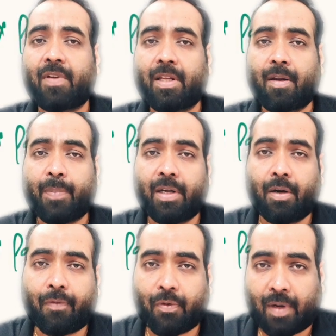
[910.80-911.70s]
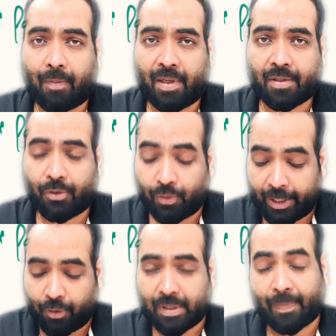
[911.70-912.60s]
within a period of 12 months. You
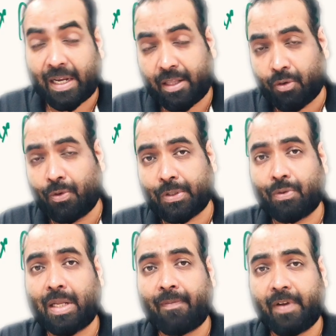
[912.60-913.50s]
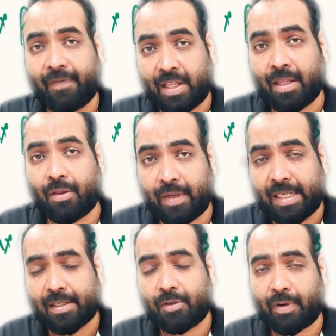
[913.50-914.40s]
need to supply the goods to them within
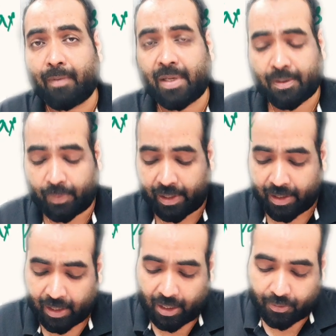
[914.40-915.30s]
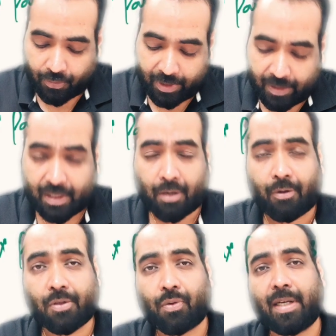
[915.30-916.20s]
these 12 months period. So these are
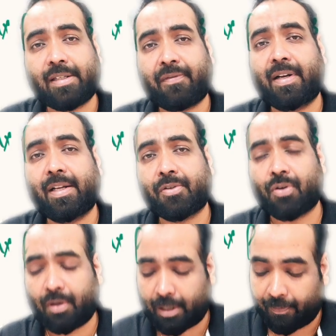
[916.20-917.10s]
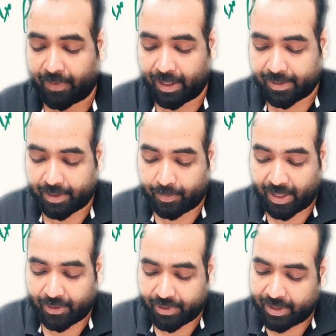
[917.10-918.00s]
also classified as short term finance in
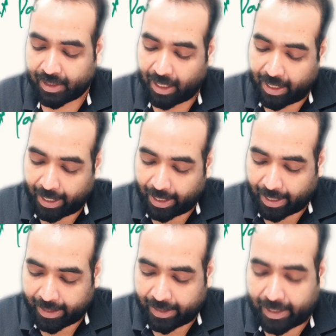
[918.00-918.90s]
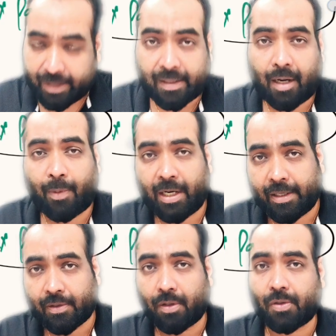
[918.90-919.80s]
balance sheet, and any tax liability
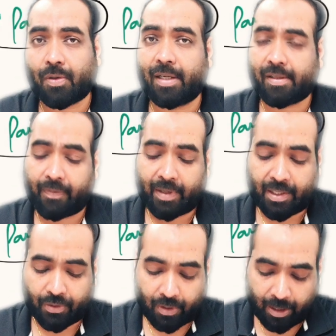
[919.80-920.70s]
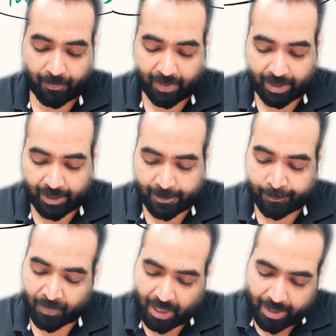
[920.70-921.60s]
is also classified as short term finance,
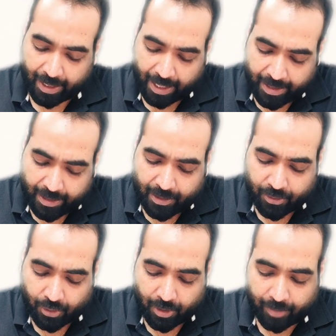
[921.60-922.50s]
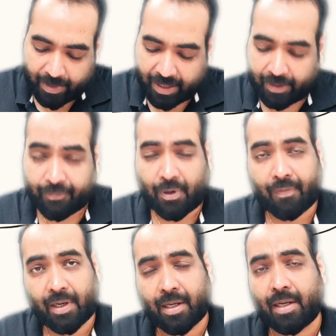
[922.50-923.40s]
and any other short term debt if you
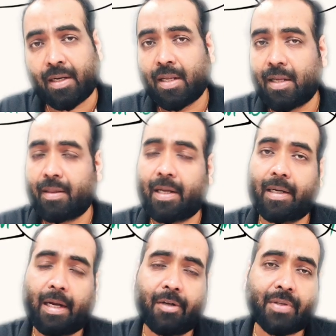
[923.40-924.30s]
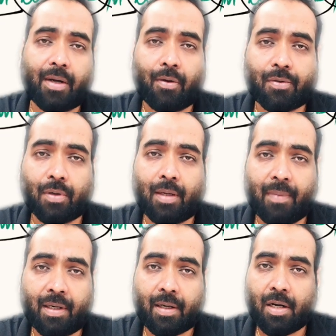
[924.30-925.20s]
have taken, then it shall also
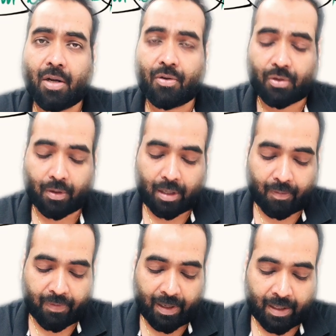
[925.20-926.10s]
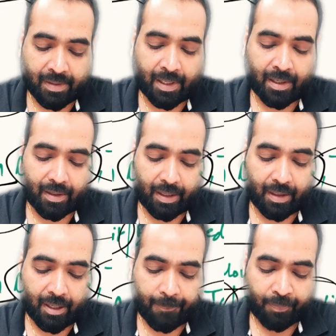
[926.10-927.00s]
come under short term finance head
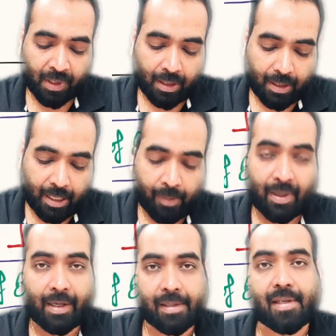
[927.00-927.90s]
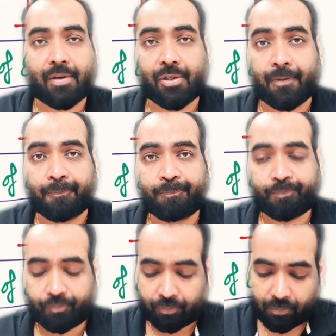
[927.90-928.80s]
in the liability section,
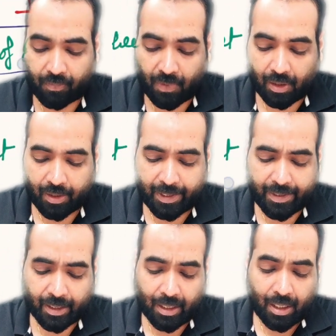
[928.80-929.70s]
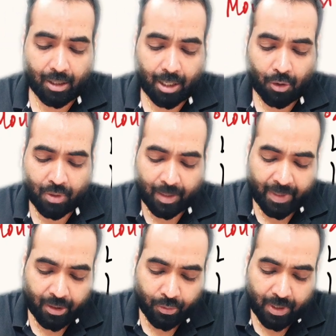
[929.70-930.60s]
right? Now
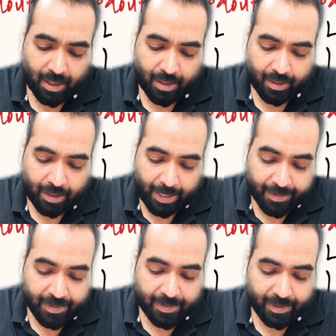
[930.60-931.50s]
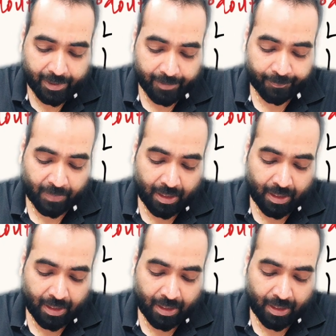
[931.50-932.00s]
coming to the asset side.